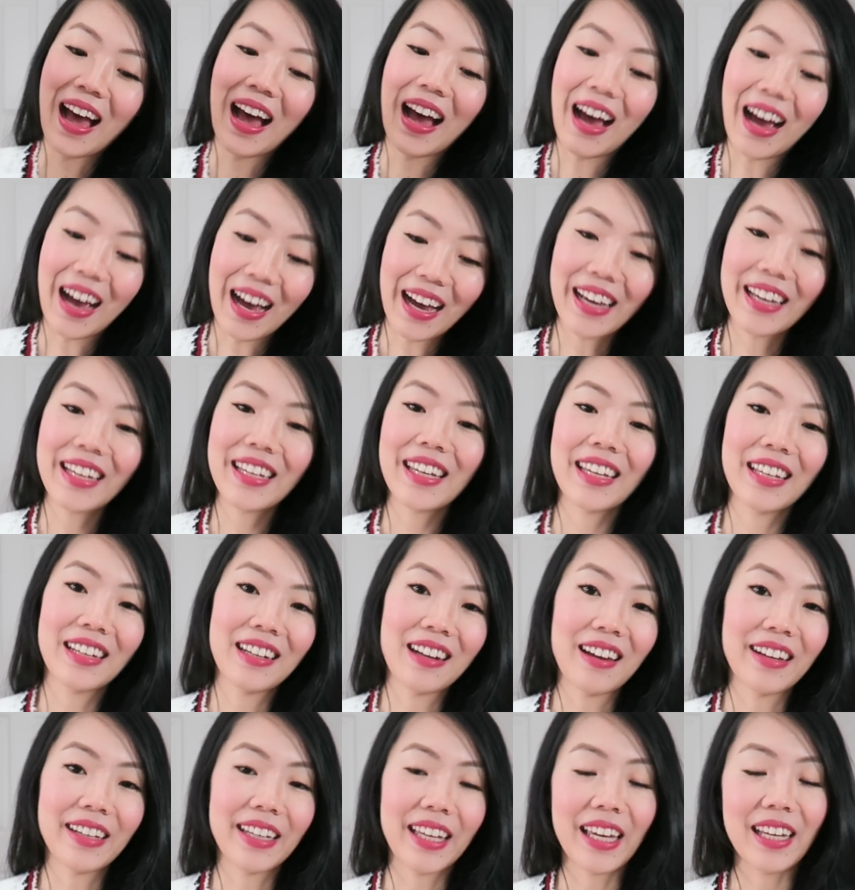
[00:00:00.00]
I
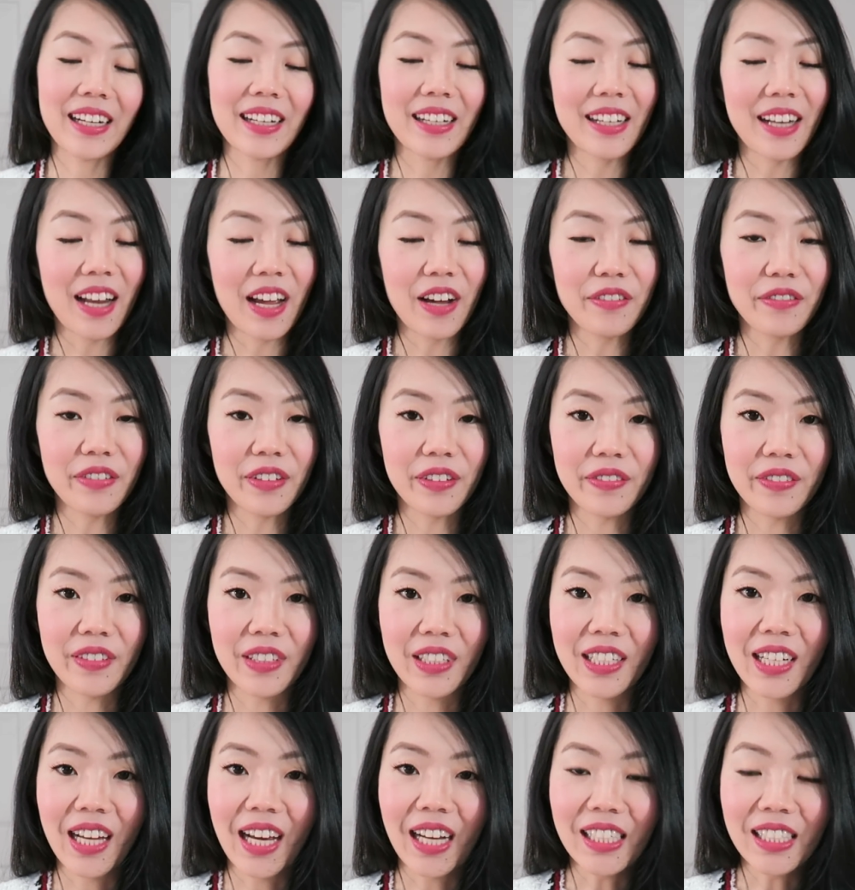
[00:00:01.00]
cannot get enough of
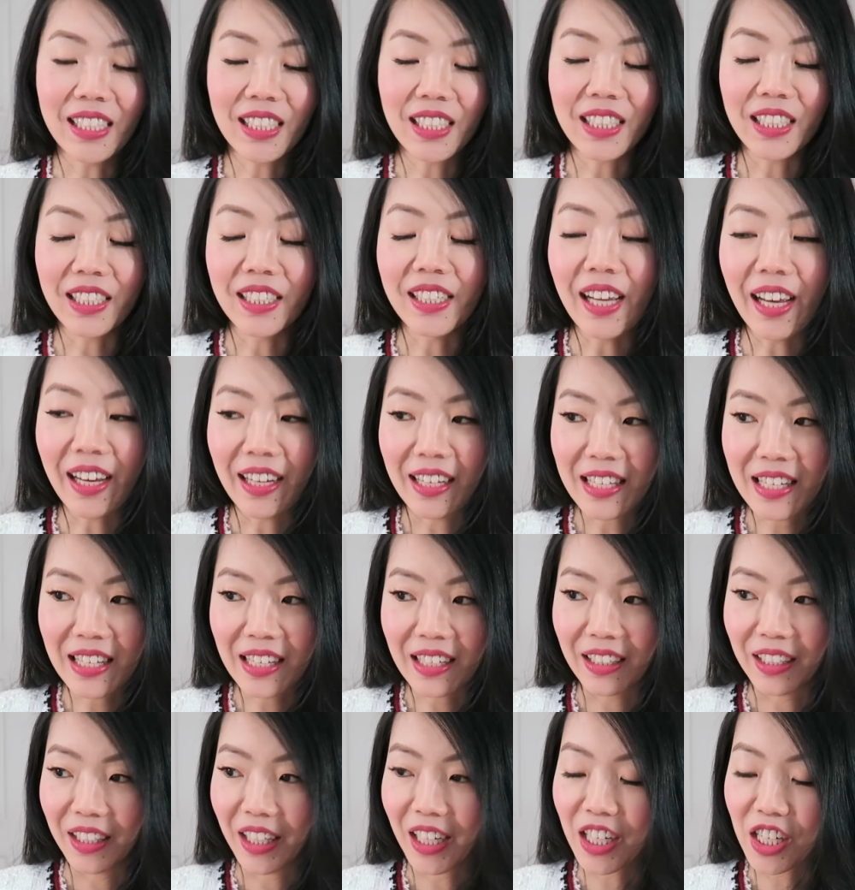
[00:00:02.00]
the nineteen S
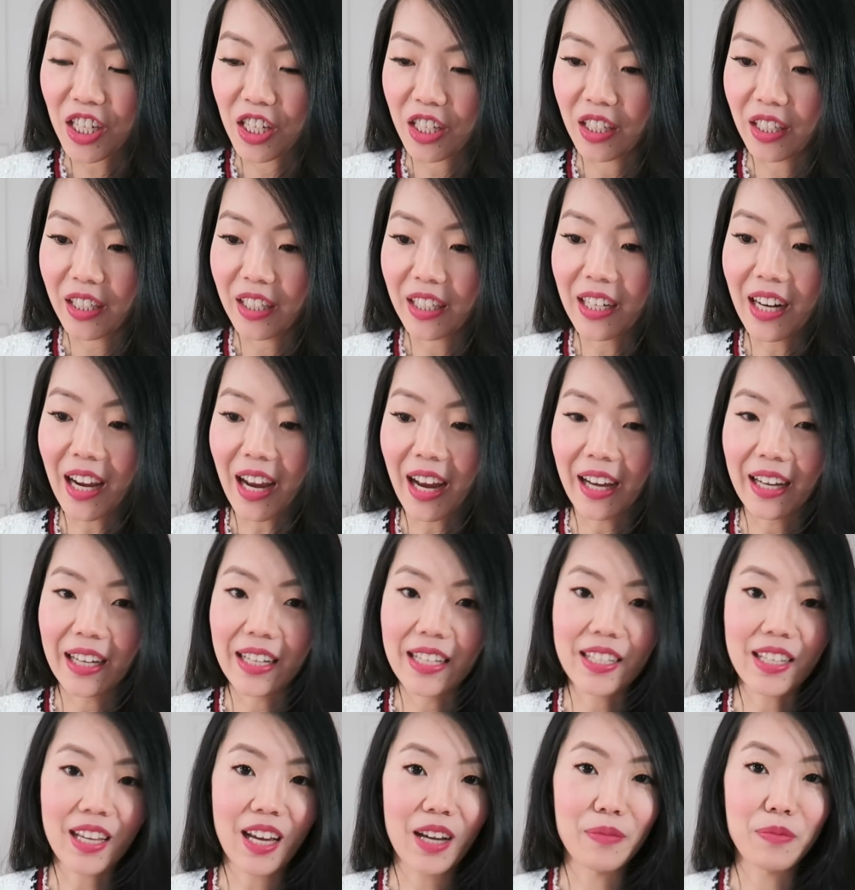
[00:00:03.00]
collection,
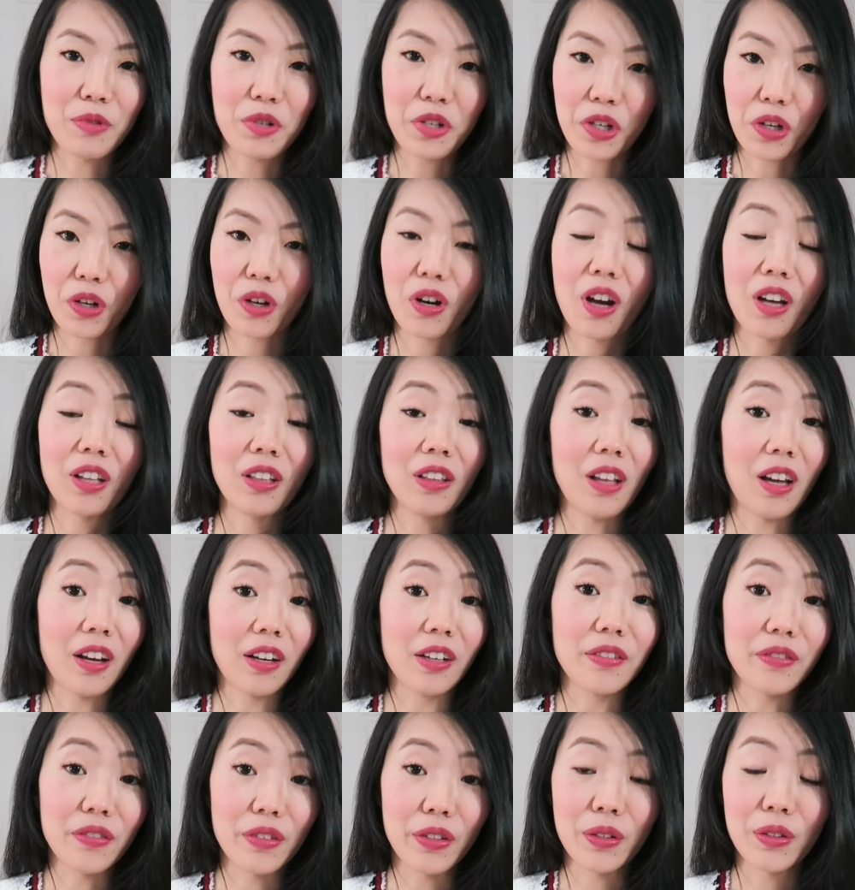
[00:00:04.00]
as I'm sure a
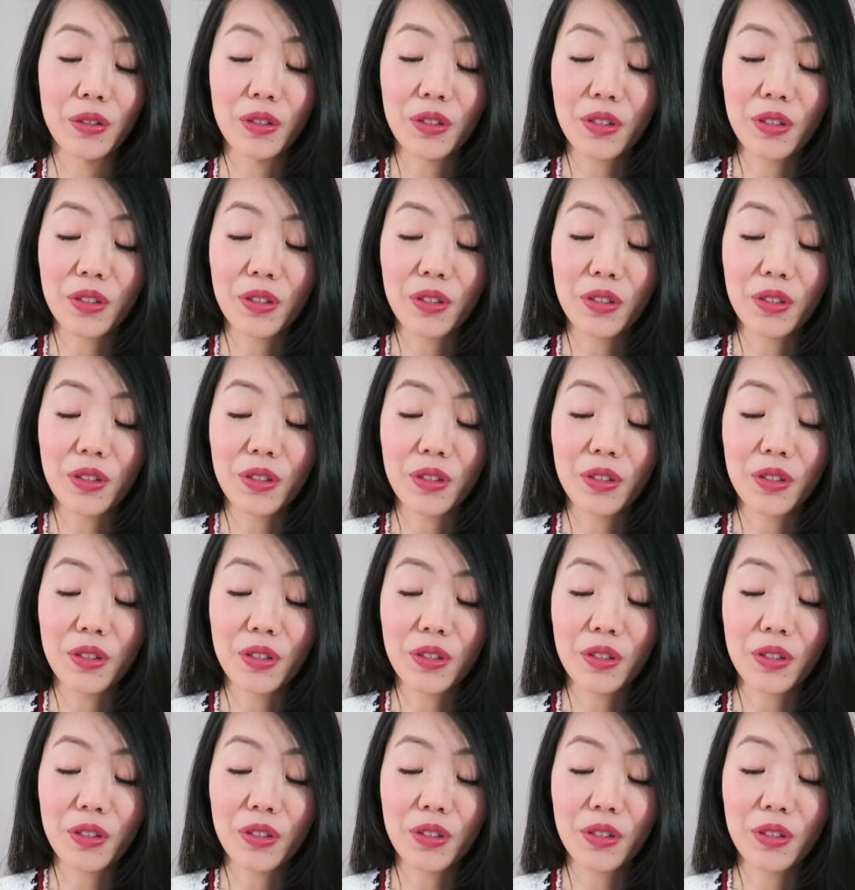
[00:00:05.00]
lot of you